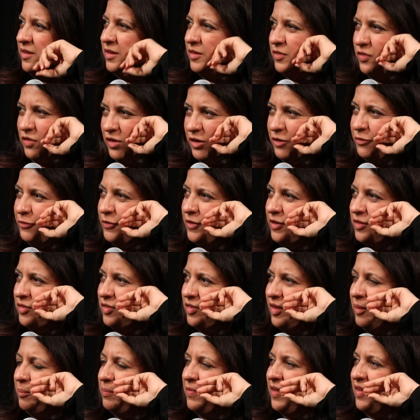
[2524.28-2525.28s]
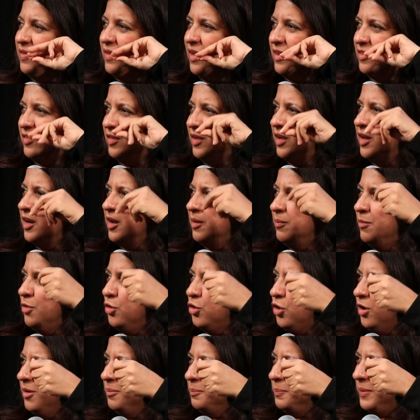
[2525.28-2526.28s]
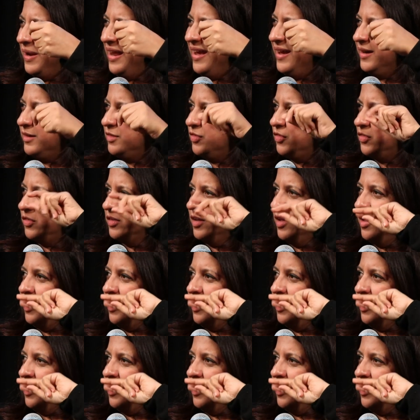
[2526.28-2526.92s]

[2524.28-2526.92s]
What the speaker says: the surface, something that's a little more complex.